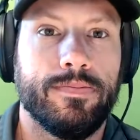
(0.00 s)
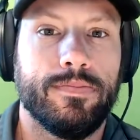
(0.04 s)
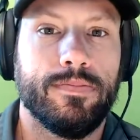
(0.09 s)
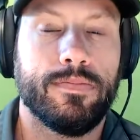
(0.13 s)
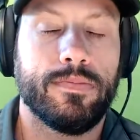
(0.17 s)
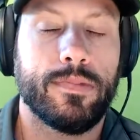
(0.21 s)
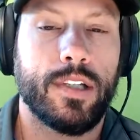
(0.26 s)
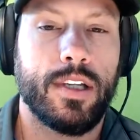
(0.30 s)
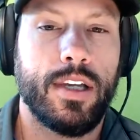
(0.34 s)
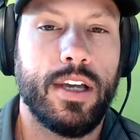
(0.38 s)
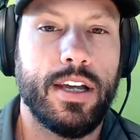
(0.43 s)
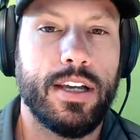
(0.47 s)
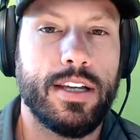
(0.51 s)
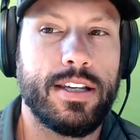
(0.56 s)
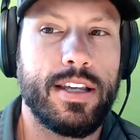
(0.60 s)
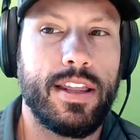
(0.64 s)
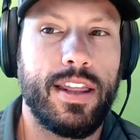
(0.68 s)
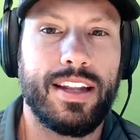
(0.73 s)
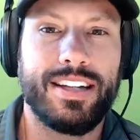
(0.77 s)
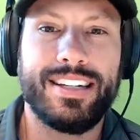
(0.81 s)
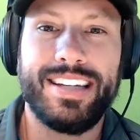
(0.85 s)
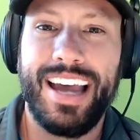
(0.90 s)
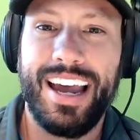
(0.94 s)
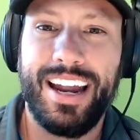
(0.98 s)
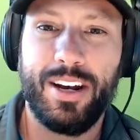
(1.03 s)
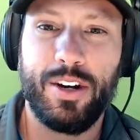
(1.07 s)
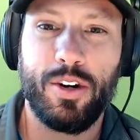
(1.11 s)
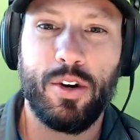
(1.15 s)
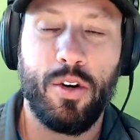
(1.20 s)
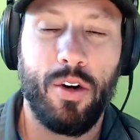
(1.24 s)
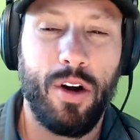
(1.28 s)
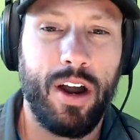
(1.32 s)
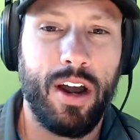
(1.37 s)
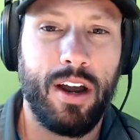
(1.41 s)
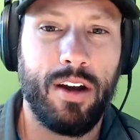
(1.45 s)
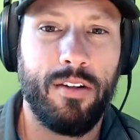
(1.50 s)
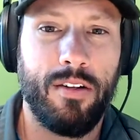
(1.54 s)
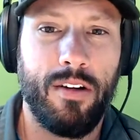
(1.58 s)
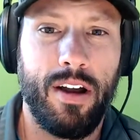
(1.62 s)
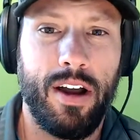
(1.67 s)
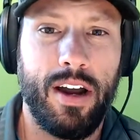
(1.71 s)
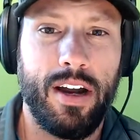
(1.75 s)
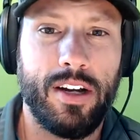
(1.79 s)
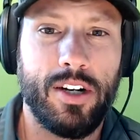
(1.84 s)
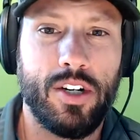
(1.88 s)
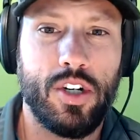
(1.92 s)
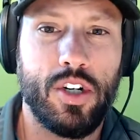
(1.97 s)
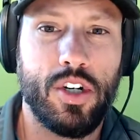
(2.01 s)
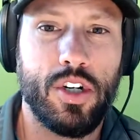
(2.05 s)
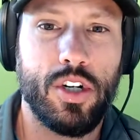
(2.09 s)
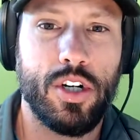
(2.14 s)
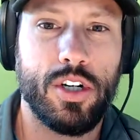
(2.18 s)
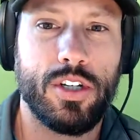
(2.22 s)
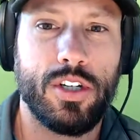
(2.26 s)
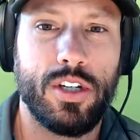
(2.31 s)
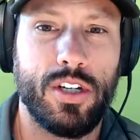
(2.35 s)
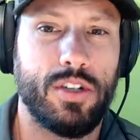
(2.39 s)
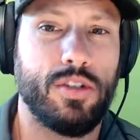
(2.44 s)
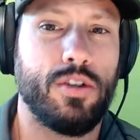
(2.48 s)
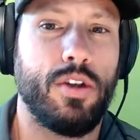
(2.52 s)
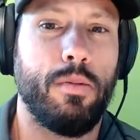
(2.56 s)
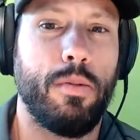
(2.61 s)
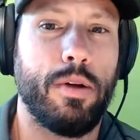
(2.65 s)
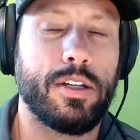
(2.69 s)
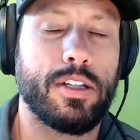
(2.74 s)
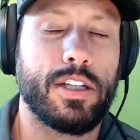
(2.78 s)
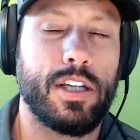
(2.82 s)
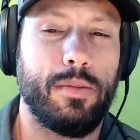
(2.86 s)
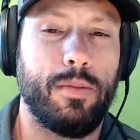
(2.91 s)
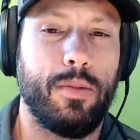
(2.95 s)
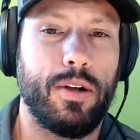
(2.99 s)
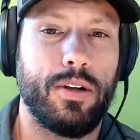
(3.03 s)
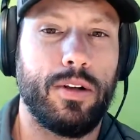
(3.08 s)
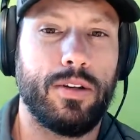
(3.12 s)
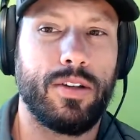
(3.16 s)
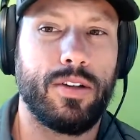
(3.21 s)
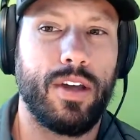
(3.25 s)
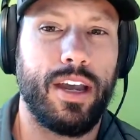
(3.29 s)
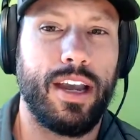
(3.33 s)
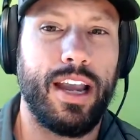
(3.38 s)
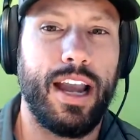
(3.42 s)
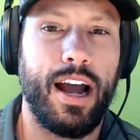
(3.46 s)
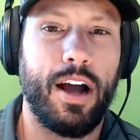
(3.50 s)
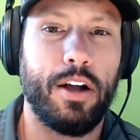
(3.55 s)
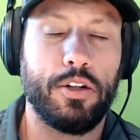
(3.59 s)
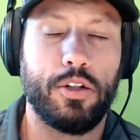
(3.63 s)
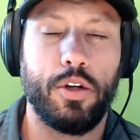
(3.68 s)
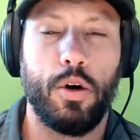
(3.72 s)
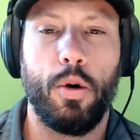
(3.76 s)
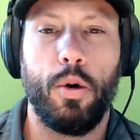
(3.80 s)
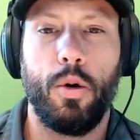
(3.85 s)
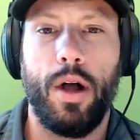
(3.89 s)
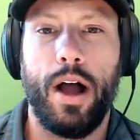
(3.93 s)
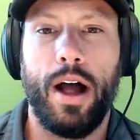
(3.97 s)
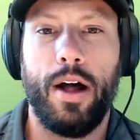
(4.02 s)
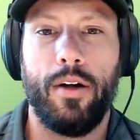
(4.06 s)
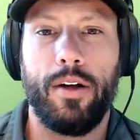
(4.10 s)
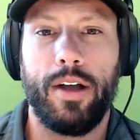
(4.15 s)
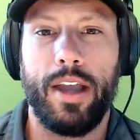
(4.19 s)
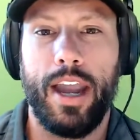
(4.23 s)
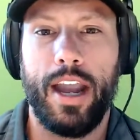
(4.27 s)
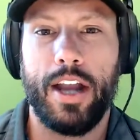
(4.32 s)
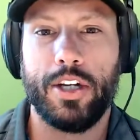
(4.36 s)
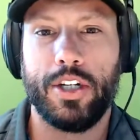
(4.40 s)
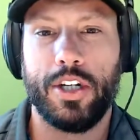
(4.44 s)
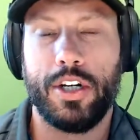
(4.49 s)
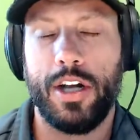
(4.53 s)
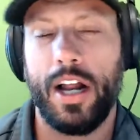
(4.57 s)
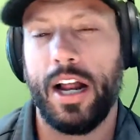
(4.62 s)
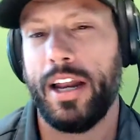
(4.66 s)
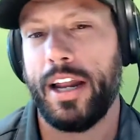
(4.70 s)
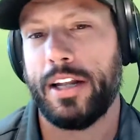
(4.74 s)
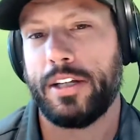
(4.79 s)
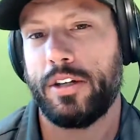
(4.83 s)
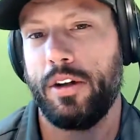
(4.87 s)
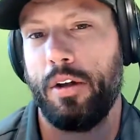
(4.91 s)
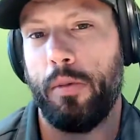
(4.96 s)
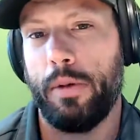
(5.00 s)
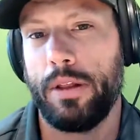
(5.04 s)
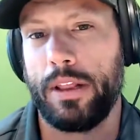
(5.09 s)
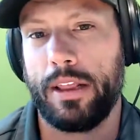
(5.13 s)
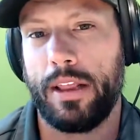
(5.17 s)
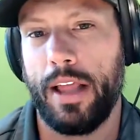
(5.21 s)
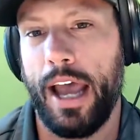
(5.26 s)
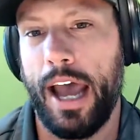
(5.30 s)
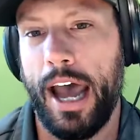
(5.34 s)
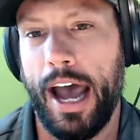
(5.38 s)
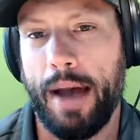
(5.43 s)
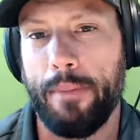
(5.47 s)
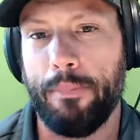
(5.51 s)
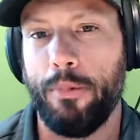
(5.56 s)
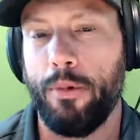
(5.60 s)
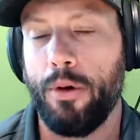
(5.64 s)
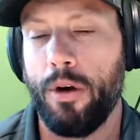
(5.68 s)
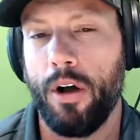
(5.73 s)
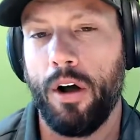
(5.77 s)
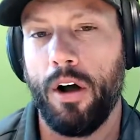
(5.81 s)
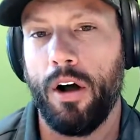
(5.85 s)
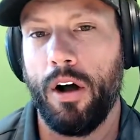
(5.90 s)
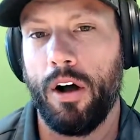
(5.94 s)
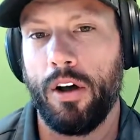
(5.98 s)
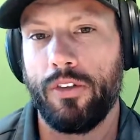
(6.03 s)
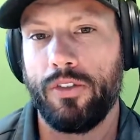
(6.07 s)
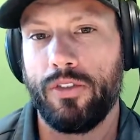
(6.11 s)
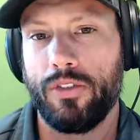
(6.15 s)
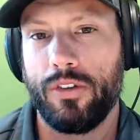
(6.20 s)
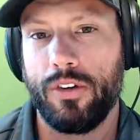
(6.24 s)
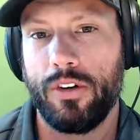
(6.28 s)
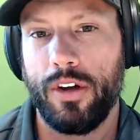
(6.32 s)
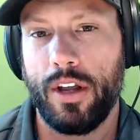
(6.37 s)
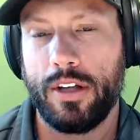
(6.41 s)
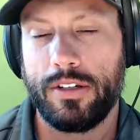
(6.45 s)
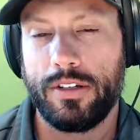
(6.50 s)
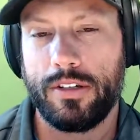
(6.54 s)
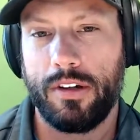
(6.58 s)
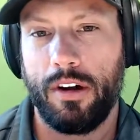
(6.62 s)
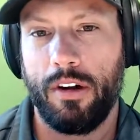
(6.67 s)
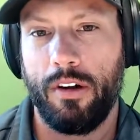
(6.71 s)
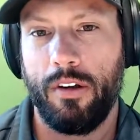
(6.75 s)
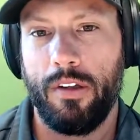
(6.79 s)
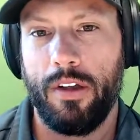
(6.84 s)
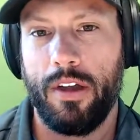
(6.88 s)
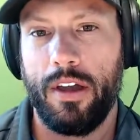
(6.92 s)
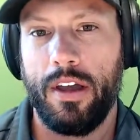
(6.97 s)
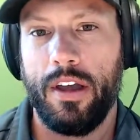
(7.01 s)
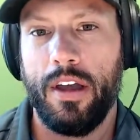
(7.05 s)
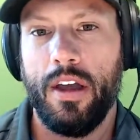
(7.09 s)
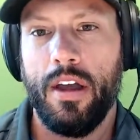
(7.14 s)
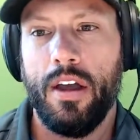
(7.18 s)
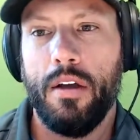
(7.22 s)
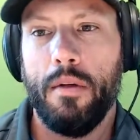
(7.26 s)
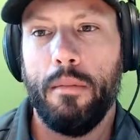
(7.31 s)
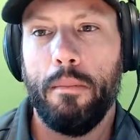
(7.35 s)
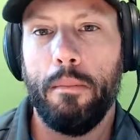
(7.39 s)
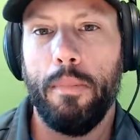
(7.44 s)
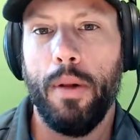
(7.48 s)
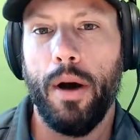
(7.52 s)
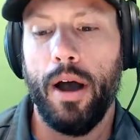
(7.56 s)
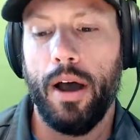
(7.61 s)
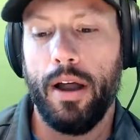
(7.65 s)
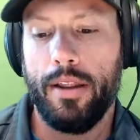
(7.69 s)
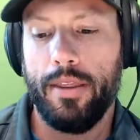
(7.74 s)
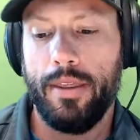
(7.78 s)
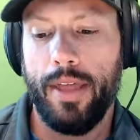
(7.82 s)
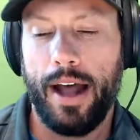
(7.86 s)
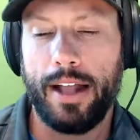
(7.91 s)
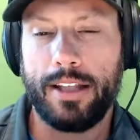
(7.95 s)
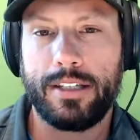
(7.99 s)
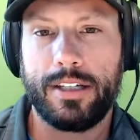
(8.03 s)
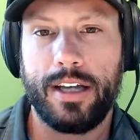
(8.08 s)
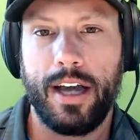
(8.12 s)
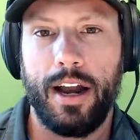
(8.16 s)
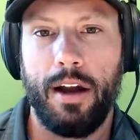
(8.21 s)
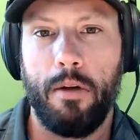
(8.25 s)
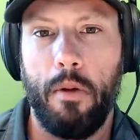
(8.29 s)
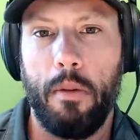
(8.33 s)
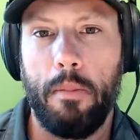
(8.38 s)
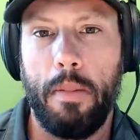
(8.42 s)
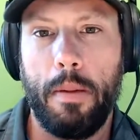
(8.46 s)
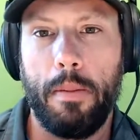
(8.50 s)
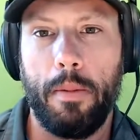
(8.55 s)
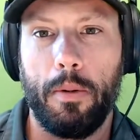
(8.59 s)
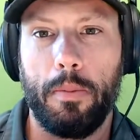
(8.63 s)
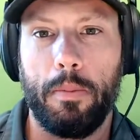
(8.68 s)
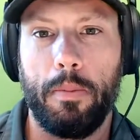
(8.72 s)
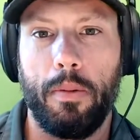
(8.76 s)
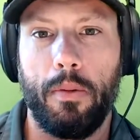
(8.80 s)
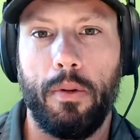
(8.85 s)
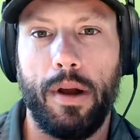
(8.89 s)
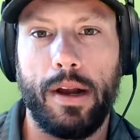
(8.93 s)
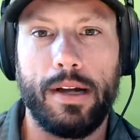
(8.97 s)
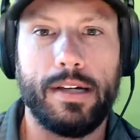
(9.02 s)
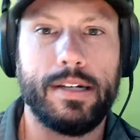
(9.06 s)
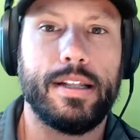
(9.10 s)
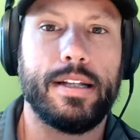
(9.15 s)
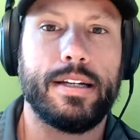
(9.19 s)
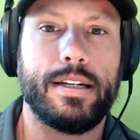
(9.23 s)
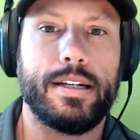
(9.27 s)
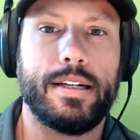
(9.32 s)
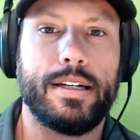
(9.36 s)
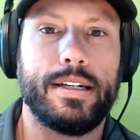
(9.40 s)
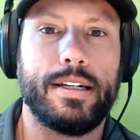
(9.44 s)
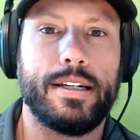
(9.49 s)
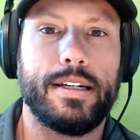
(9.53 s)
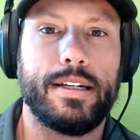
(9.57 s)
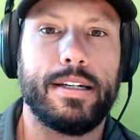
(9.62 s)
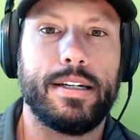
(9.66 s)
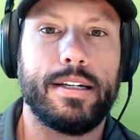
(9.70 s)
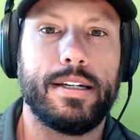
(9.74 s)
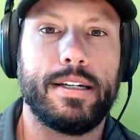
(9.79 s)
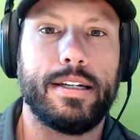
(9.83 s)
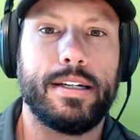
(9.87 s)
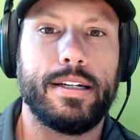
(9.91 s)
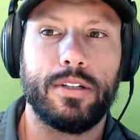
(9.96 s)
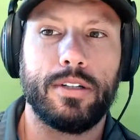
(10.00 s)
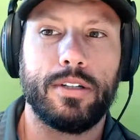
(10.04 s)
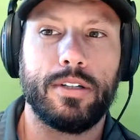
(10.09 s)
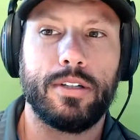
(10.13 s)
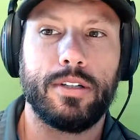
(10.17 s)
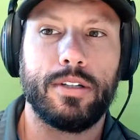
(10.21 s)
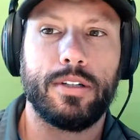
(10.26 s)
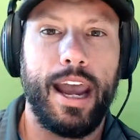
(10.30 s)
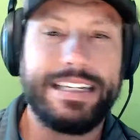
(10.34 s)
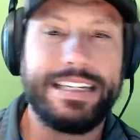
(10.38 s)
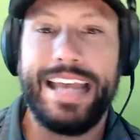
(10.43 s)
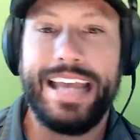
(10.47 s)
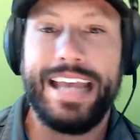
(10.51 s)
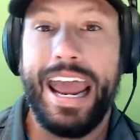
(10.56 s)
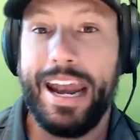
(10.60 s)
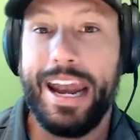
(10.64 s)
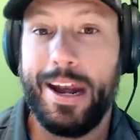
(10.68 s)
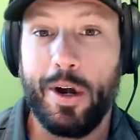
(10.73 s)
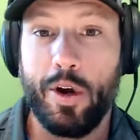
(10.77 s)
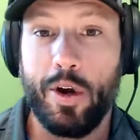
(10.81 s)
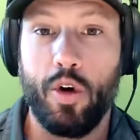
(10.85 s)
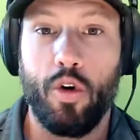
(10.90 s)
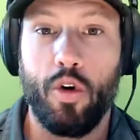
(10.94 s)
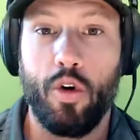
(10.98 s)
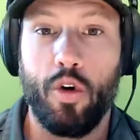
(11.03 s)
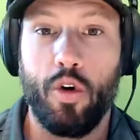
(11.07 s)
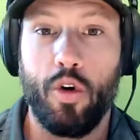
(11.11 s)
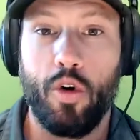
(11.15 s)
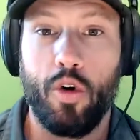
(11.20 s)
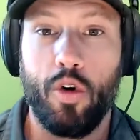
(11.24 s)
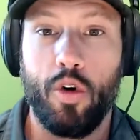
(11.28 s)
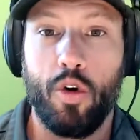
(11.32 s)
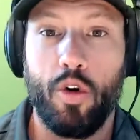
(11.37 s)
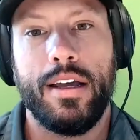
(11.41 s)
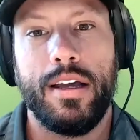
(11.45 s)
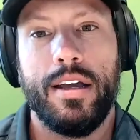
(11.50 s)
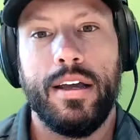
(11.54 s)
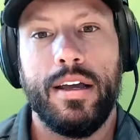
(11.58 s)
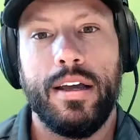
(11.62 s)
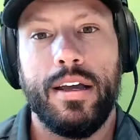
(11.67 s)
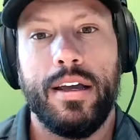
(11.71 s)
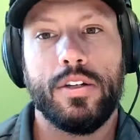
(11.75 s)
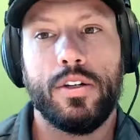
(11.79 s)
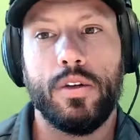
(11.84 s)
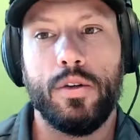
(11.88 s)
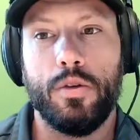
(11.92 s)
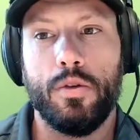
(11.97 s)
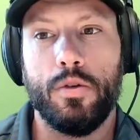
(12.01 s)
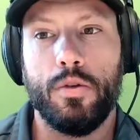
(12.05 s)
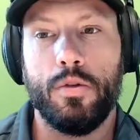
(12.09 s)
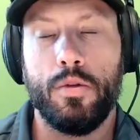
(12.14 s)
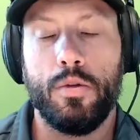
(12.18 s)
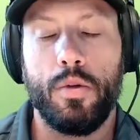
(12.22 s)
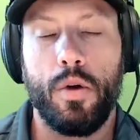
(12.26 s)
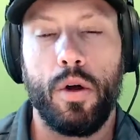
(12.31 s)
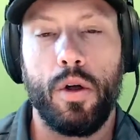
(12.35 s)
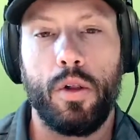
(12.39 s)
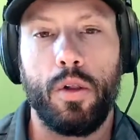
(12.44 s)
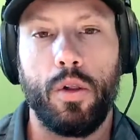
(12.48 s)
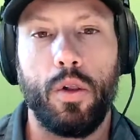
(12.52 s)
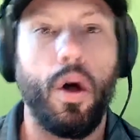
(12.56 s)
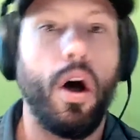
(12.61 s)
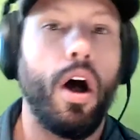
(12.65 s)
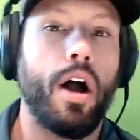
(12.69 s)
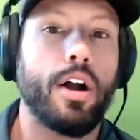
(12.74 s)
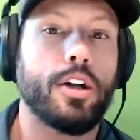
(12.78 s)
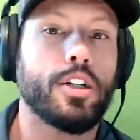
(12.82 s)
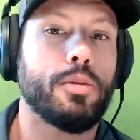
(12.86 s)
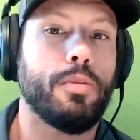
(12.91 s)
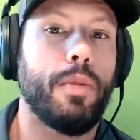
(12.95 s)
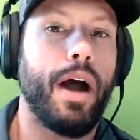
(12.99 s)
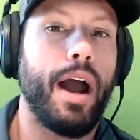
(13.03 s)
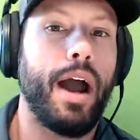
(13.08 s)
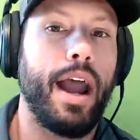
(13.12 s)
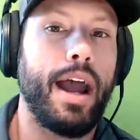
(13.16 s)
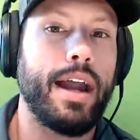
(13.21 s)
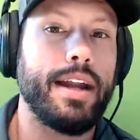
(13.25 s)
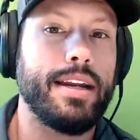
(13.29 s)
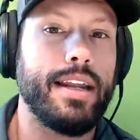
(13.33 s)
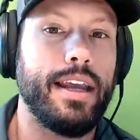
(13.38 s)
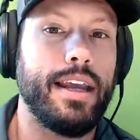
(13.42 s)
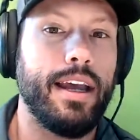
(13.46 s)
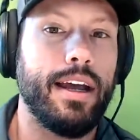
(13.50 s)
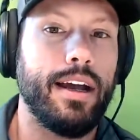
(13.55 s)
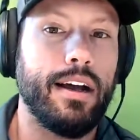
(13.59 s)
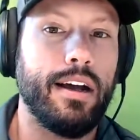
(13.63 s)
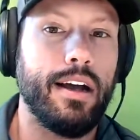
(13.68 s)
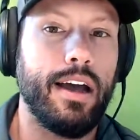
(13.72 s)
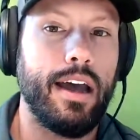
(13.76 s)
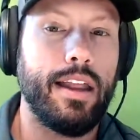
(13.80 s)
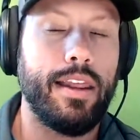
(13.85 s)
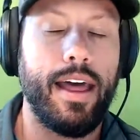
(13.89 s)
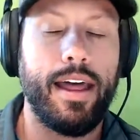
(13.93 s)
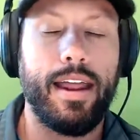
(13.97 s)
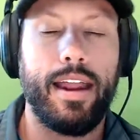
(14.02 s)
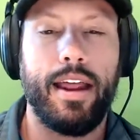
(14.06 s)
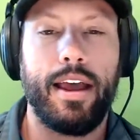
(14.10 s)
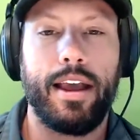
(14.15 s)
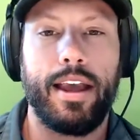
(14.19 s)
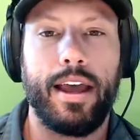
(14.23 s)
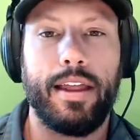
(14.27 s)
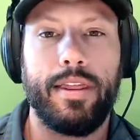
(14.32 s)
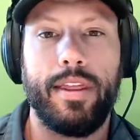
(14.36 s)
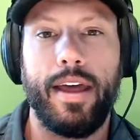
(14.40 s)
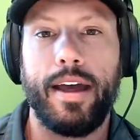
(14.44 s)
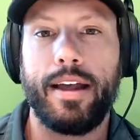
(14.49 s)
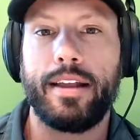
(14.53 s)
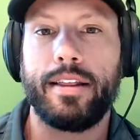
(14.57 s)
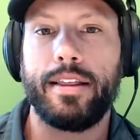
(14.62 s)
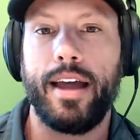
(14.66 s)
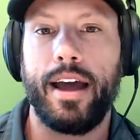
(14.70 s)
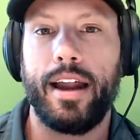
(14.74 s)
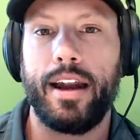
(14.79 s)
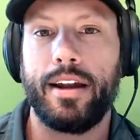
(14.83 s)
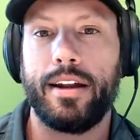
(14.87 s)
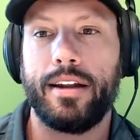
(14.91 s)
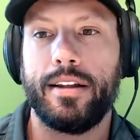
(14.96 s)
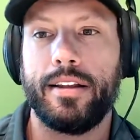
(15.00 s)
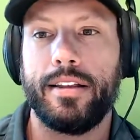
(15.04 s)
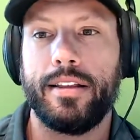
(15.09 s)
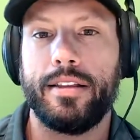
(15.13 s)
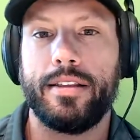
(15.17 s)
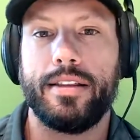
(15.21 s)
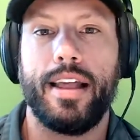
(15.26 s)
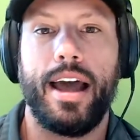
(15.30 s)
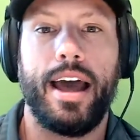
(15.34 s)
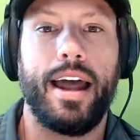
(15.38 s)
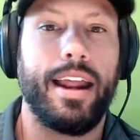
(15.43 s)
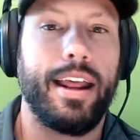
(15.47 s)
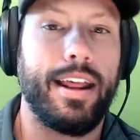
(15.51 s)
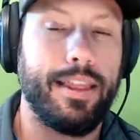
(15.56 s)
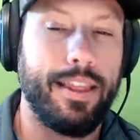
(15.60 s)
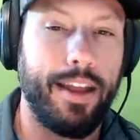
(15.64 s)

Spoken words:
is in the 10 grand range is usually what someone's like total allocation, not necessarily what the app will cost necessarily, but that's kind of what people bring to the table is like, I have like 10 grand to launch my idea. And that, again, that in their